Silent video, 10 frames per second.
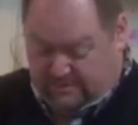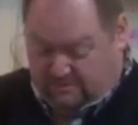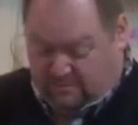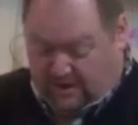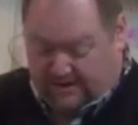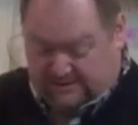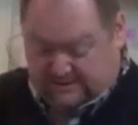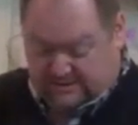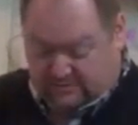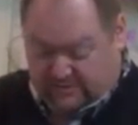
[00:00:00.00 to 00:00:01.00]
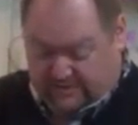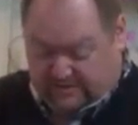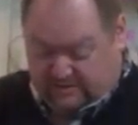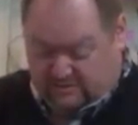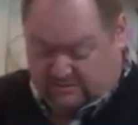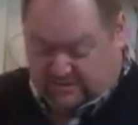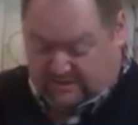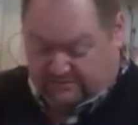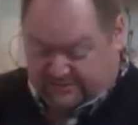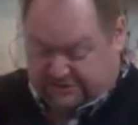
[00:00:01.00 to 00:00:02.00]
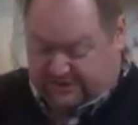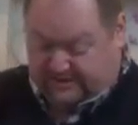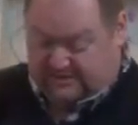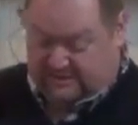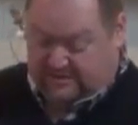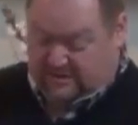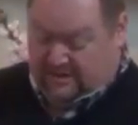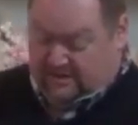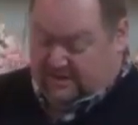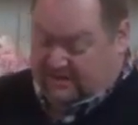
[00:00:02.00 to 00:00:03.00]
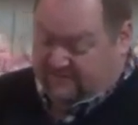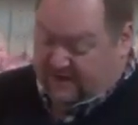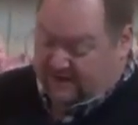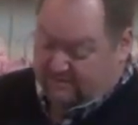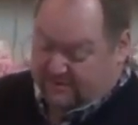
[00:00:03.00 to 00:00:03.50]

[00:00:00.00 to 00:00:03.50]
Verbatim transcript: be mocked and ridiculed and rejected gave not